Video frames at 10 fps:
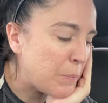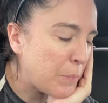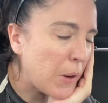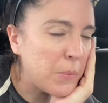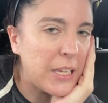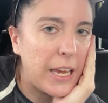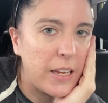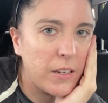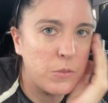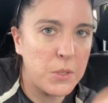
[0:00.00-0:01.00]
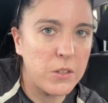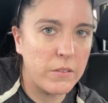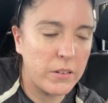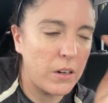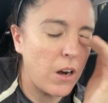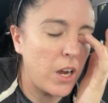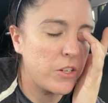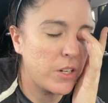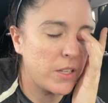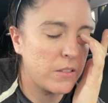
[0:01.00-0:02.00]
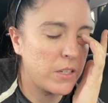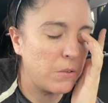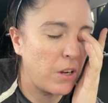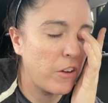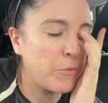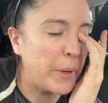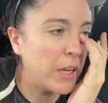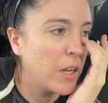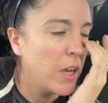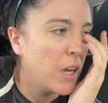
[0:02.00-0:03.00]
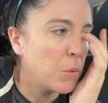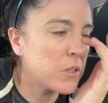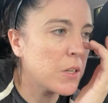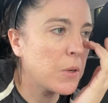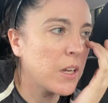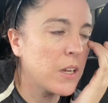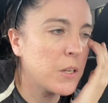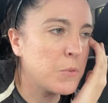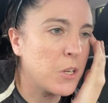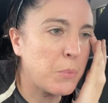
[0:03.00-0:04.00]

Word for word: probably can because we do have a garage and it's sealed off, but we'll see what I end up doing.